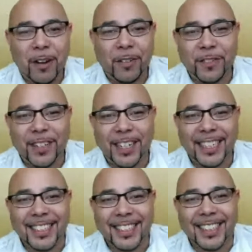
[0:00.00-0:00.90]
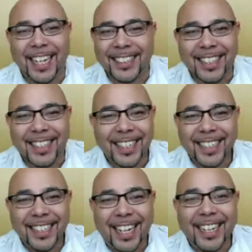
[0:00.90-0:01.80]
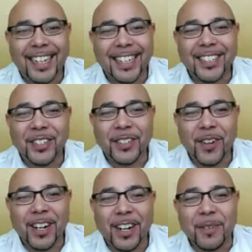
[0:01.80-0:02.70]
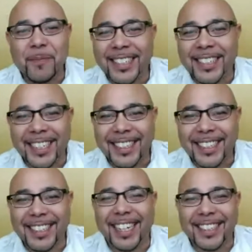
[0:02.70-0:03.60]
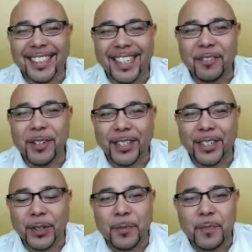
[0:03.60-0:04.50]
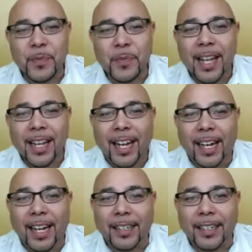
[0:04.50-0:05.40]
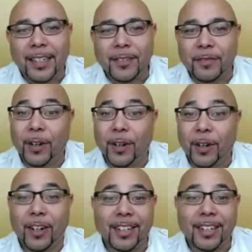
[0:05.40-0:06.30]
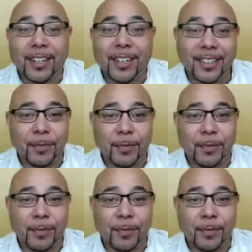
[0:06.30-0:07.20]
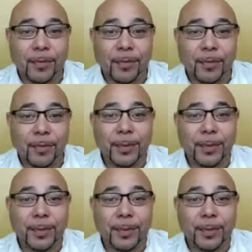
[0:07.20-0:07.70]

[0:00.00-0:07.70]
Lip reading: Powerful. Powerful exercise. I think this is one of the best exercises that we could do for our audience and for me.